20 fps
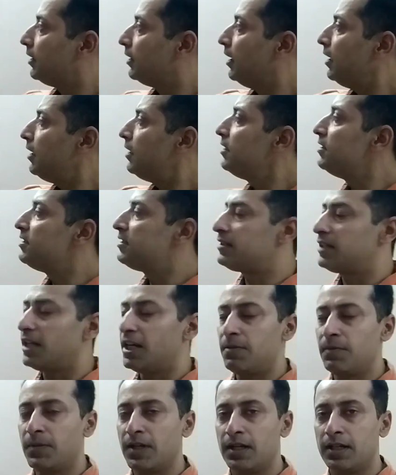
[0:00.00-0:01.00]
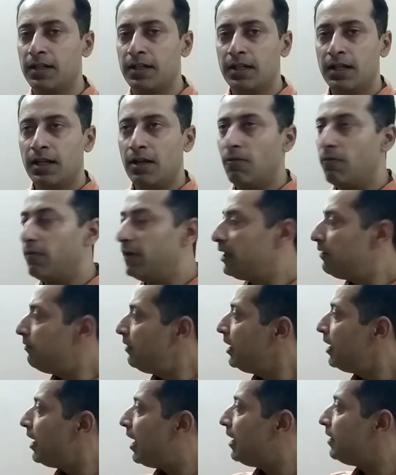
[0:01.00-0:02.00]
the statement when
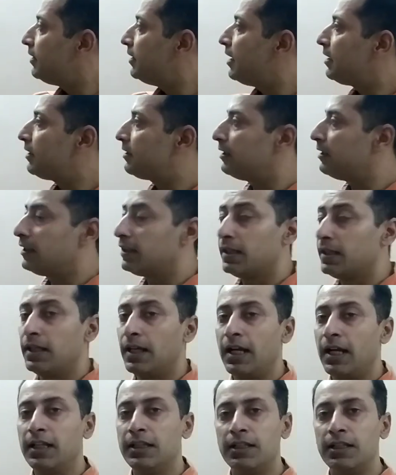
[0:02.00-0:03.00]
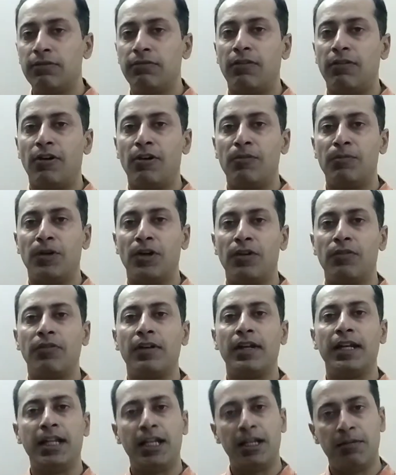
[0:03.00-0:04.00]
we write that thing in the form
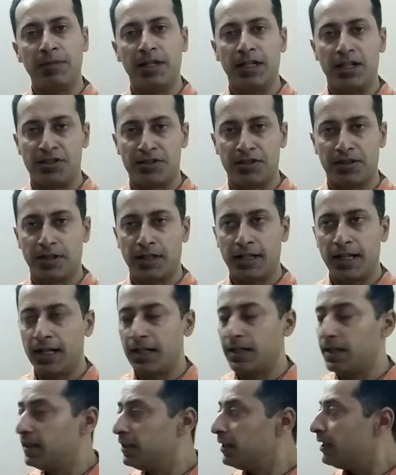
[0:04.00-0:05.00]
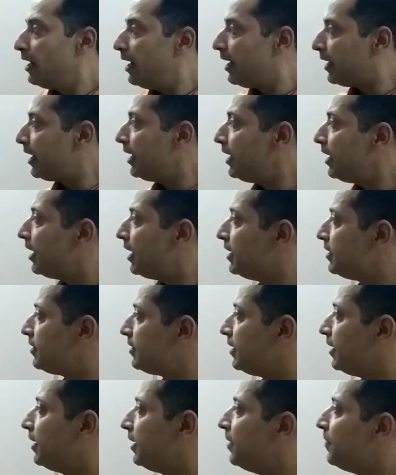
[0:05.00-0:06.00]
of name reaction, right? Again I
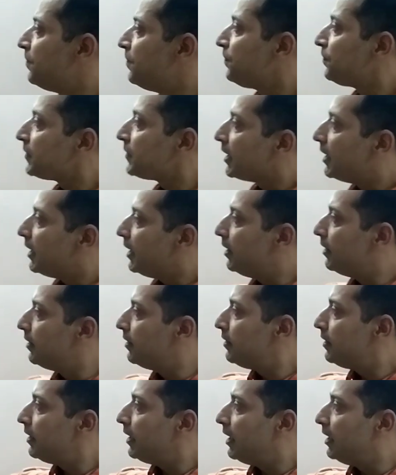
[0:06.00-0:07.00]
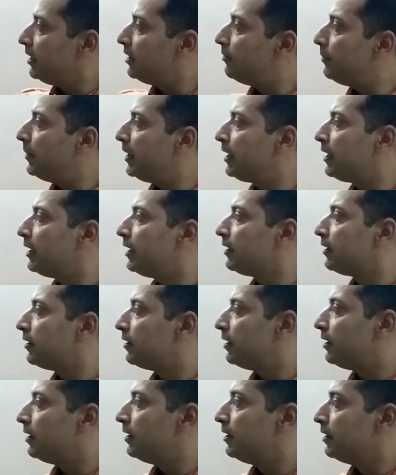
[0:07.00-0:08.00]
say here in the
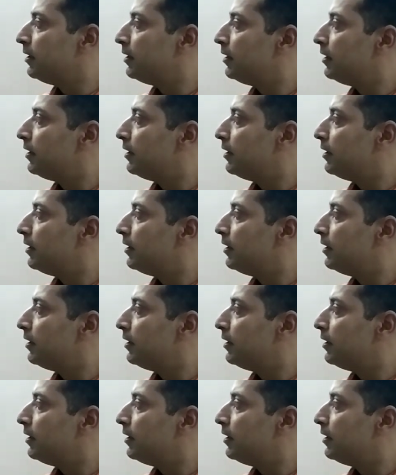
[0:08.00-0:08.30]
beginning,